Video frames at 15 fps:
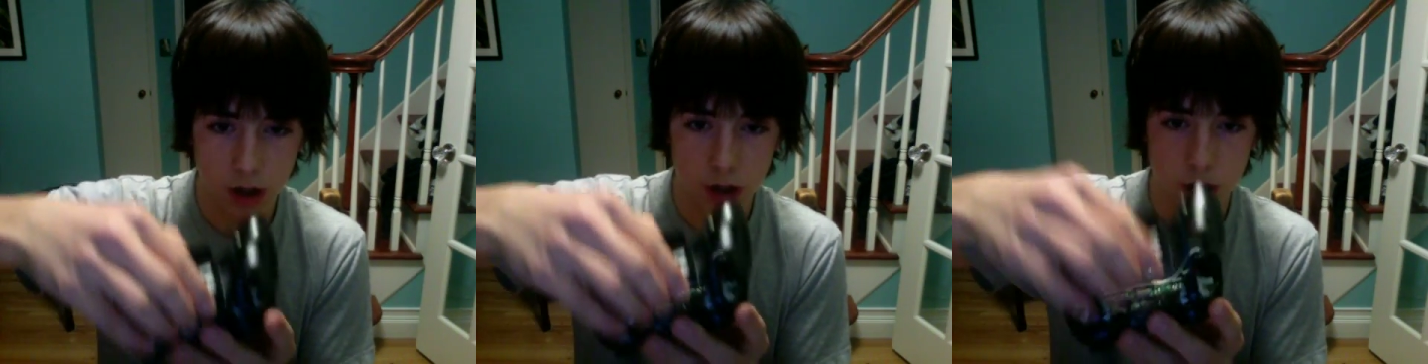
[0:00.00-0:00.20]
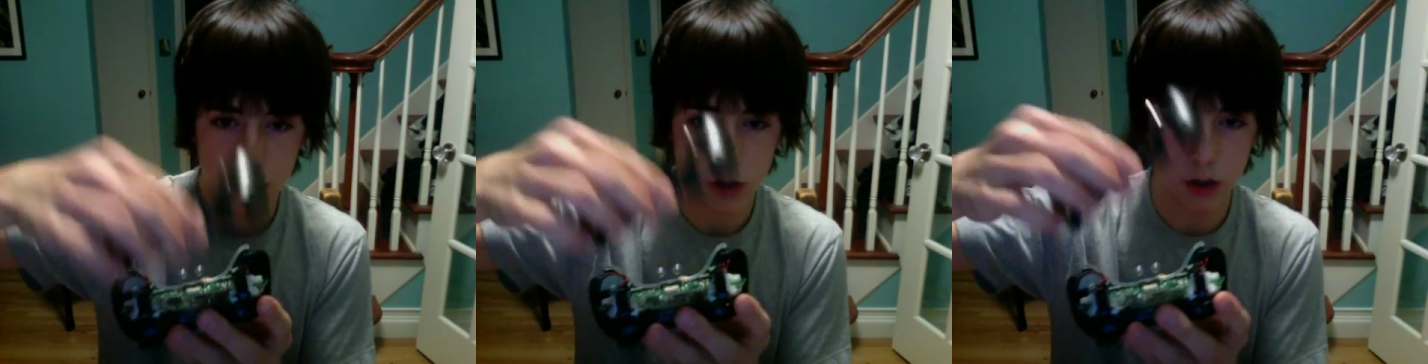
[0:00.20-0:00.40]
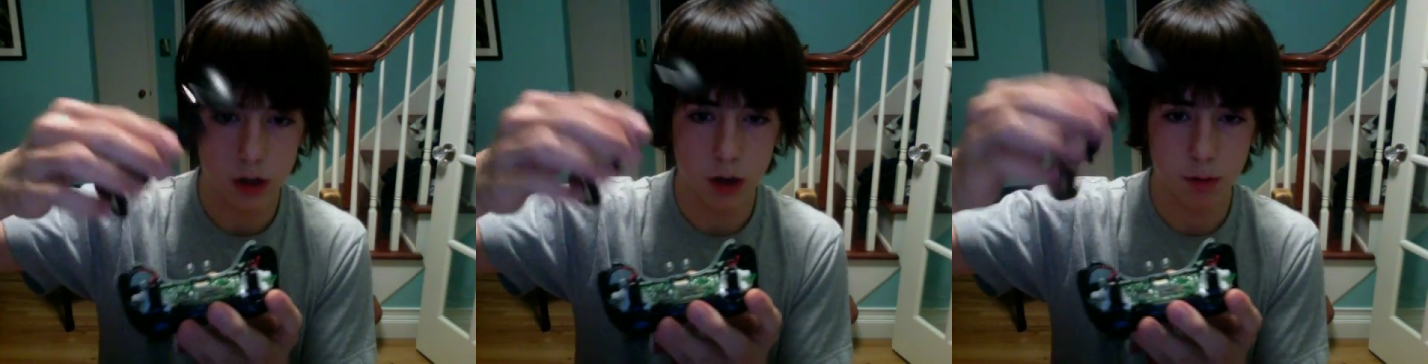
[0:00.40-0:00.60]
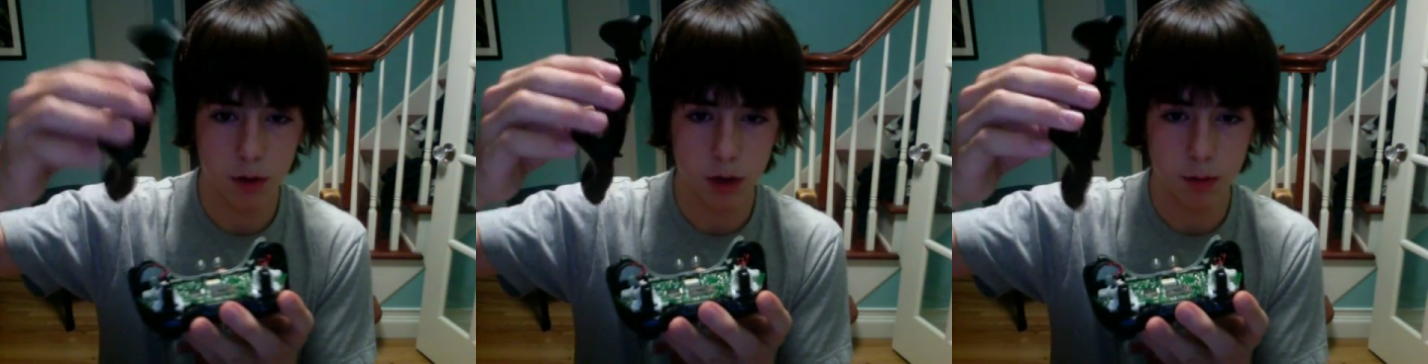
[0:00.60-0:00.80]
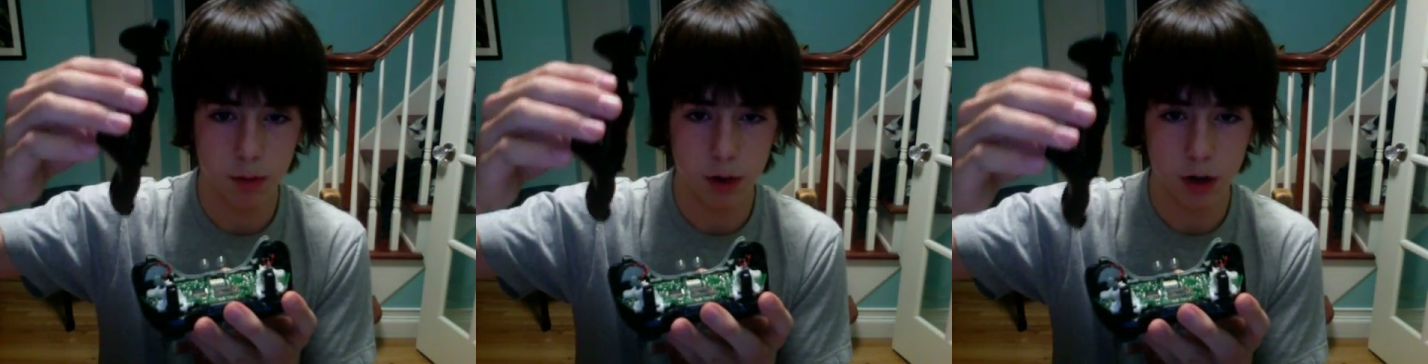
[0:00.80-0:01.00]
It should come right
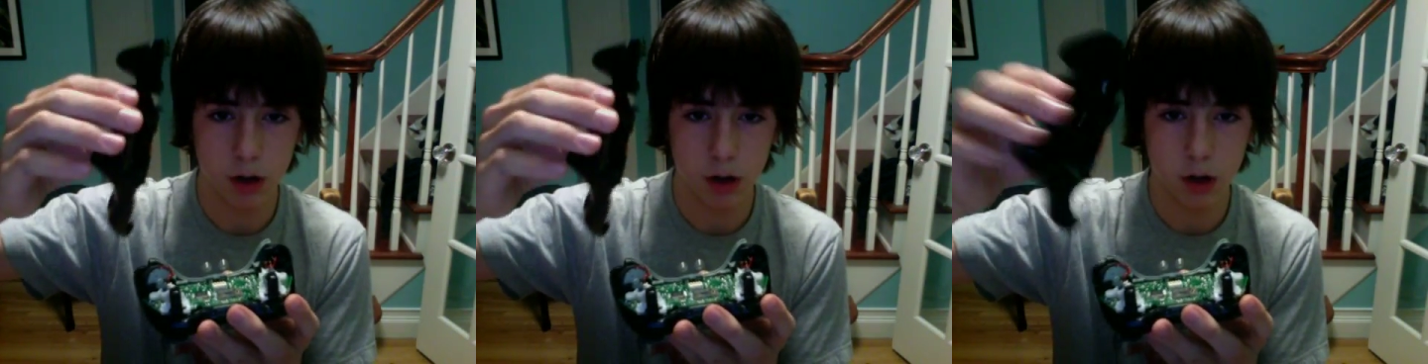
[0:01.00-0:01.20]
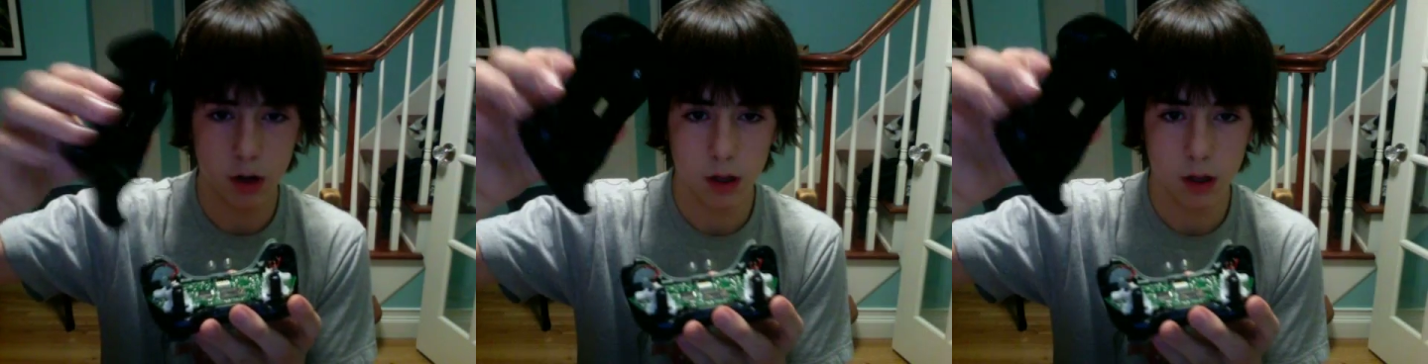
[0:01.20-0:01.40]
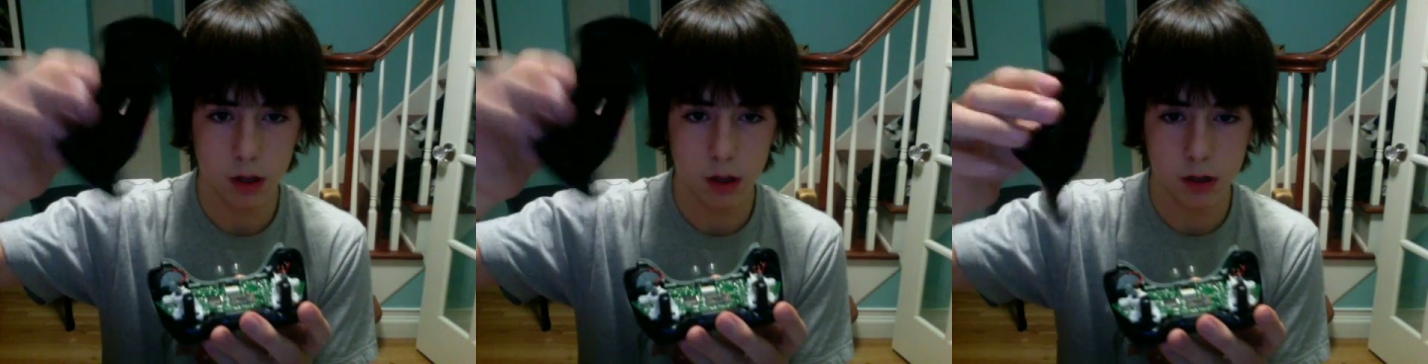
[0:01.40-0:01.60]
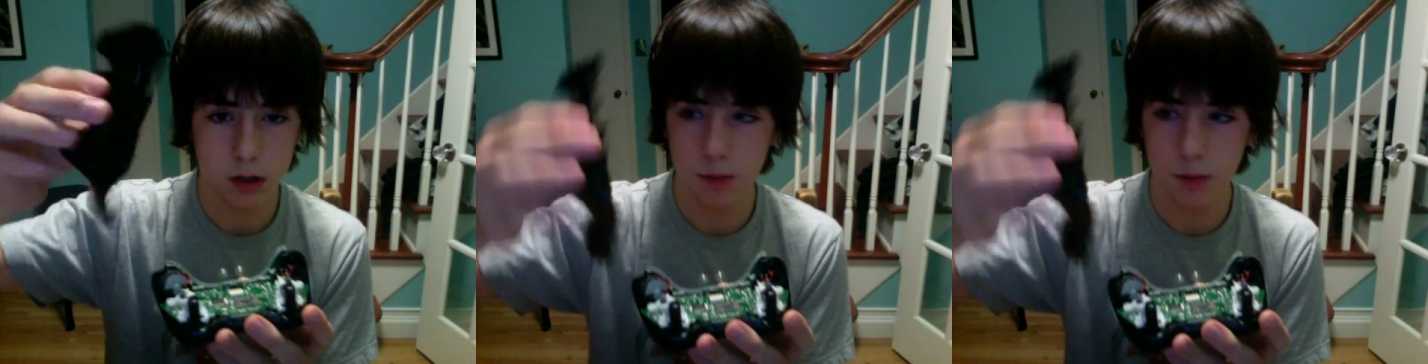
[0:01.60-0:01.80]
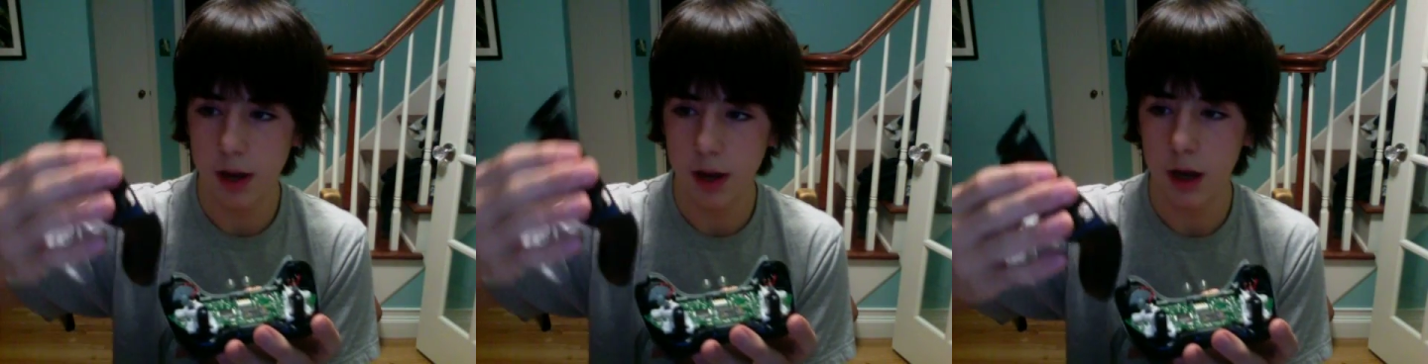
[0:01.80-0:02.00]
apart. There's the
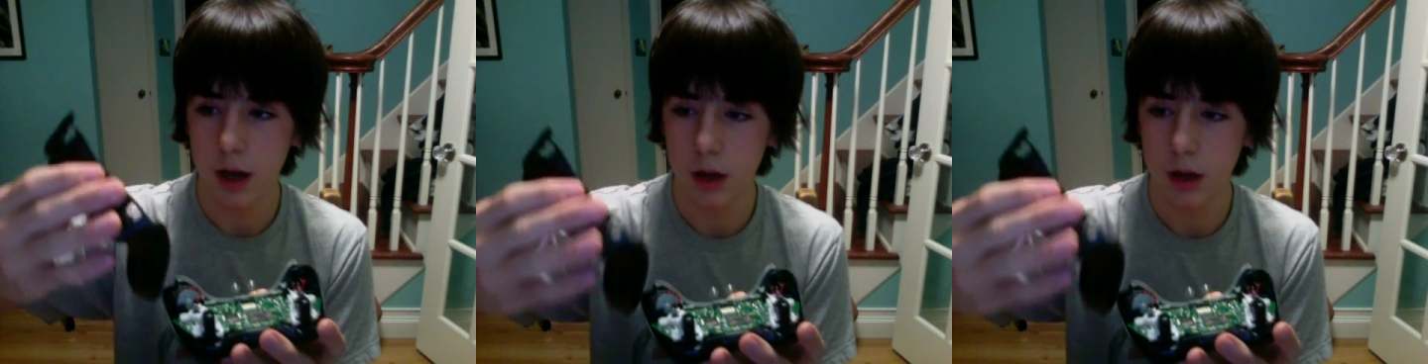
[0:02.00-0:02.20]
back.